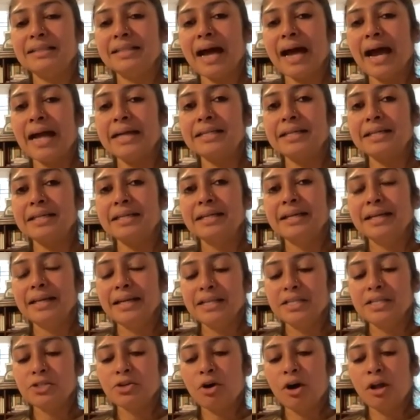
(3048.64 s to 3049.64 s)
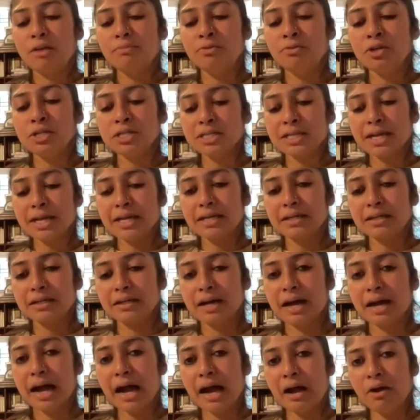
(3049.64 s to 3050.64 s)
that it's almost like,
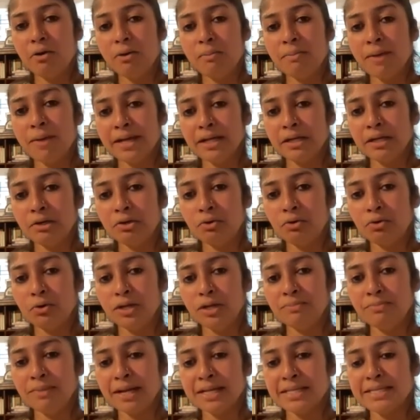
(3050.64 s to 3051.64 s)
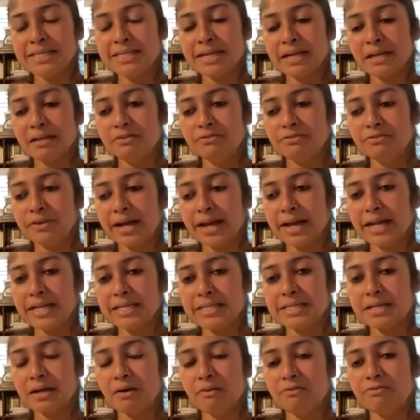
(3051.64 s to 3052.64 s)
how am I growing myself
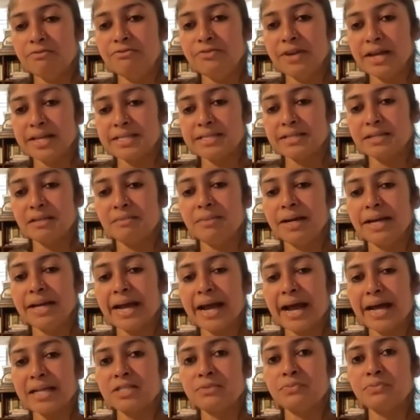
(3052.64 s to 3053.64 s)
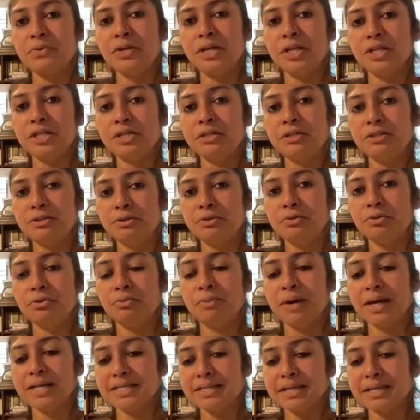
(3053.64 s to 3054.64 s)
as a vessel, my aspiration to
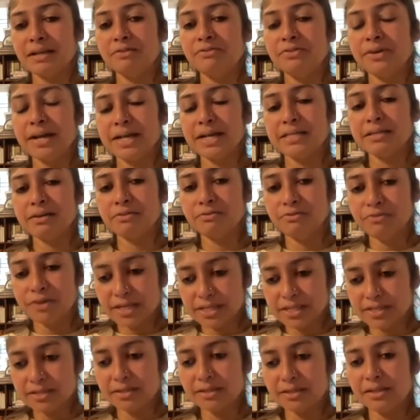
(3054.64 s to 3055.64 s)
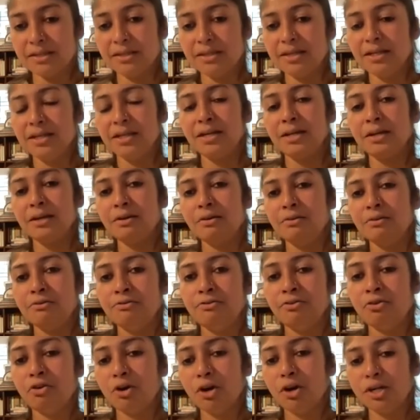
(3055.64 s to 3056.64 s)
grow myself as a vessel
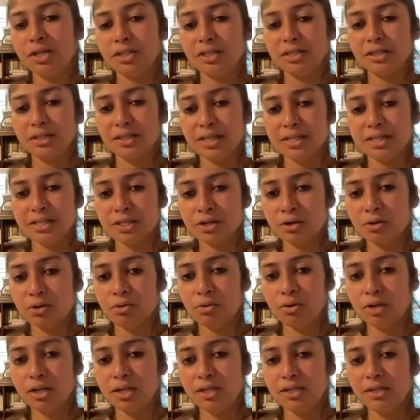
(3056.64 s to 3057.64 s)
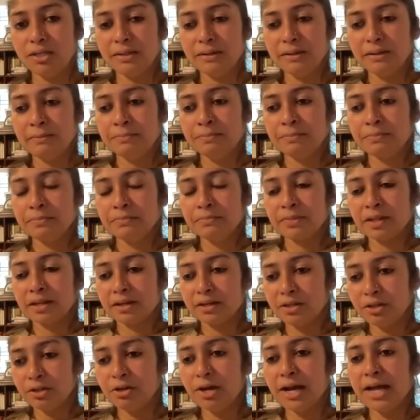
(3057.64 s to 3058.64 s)
for this whole,
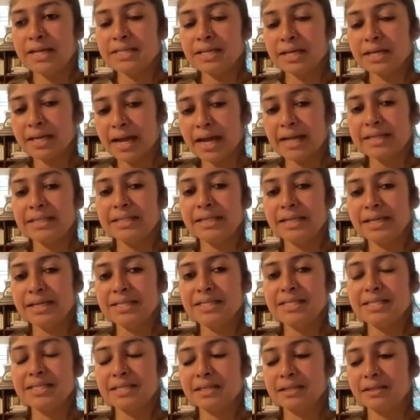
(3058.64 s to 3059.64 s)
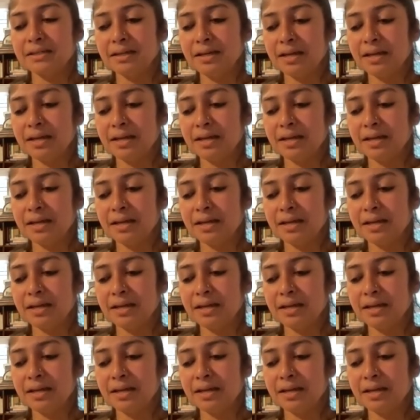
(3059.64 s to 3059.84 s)
you know, as a catalyst